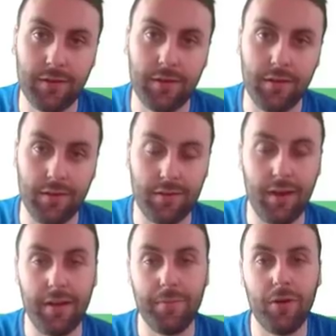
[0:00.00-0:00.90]
So it's a
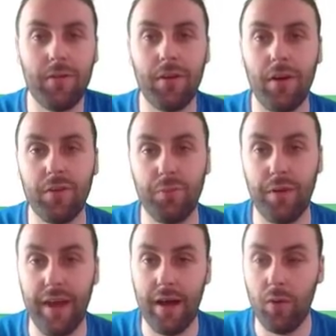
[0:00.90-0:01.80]
slightly more of a loss, but
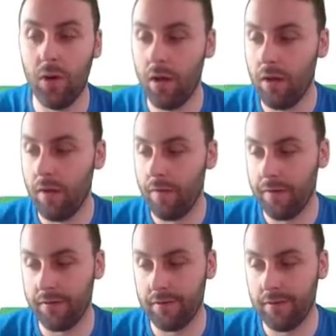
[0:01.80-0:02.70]
now
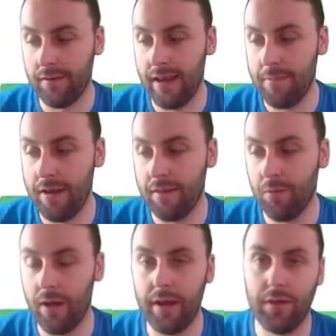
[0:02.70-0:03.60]
this is the same either
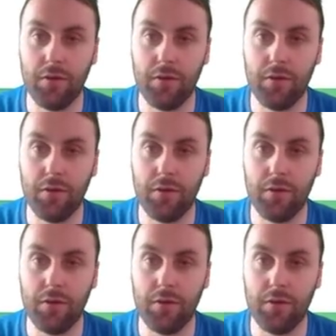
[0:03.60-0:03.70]
way.